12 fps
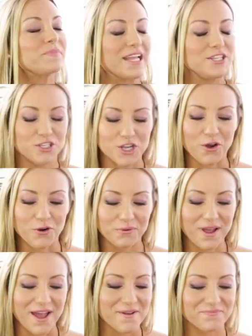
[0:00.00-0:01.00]
And
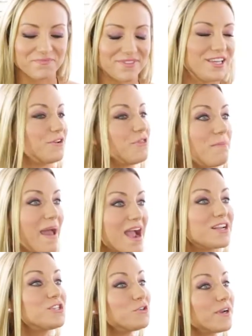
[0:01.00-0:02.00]
so, um, you know, the
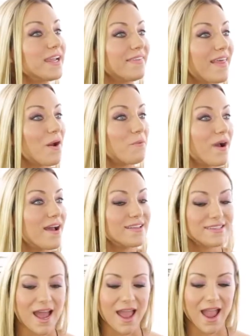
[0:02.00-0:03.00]
backstory in that
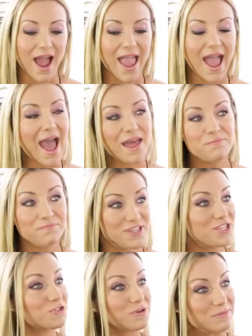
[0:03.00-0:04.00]
was I, I, had
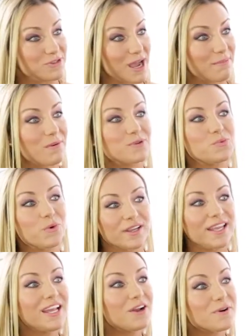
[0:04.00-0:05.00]
this dream job. I was
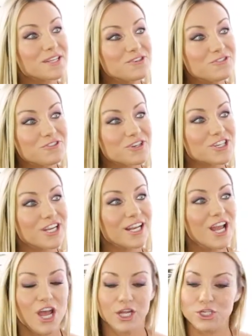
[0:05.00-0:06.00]
working at Quest Nutrition,
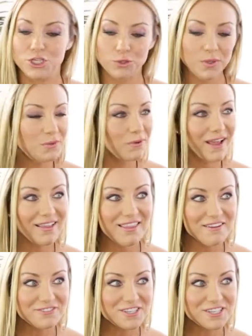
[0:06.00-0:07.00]
yeah. doing what I
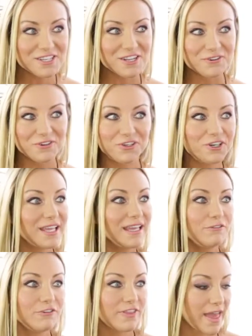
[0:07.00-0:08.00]
love to do,
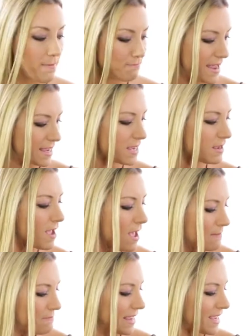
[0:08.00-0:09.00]
cooking for them, making
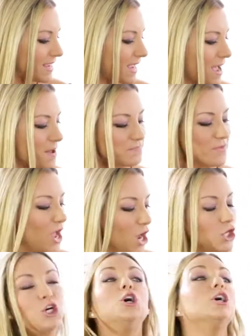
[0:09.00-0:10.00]
making um,
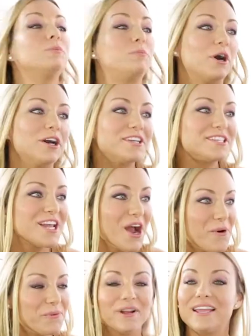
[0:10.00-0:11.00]
cookbooks,
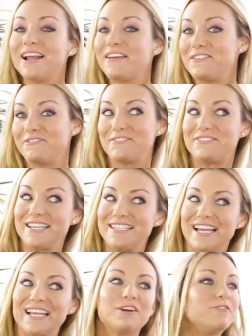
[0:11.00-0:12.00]
working mm-hmm. on the 15
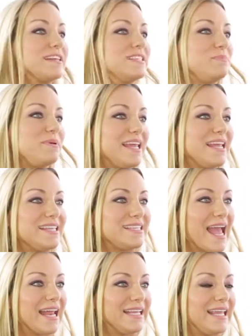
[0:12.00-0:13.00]
second recipes,
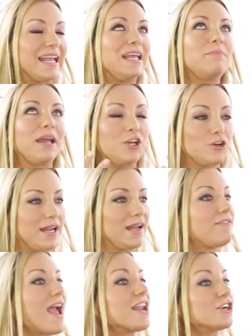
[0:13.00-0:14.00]
and getting my
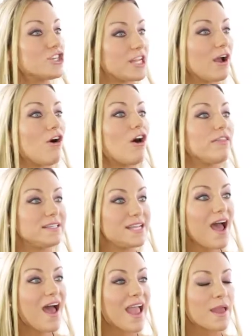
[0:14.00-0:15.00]
creative energy out all the
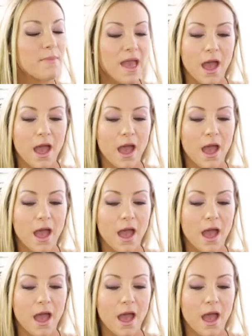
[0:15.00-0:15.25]
time.